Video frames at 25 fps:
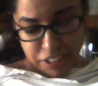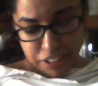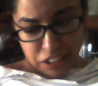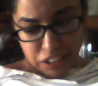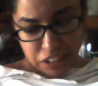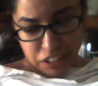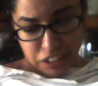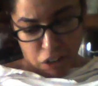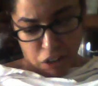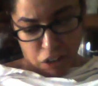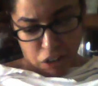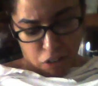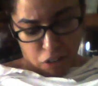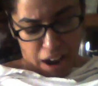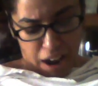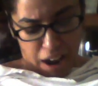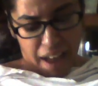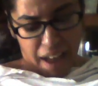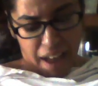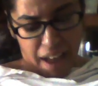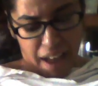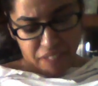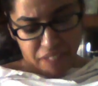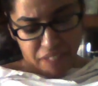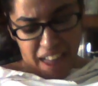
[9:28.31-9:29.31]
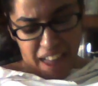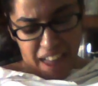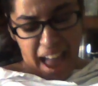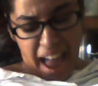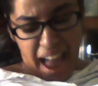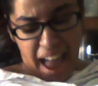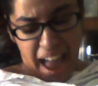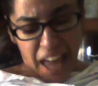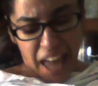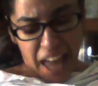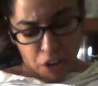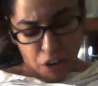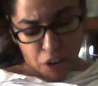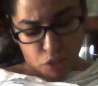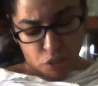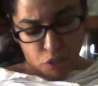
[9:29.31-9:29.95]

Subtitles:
so that I don't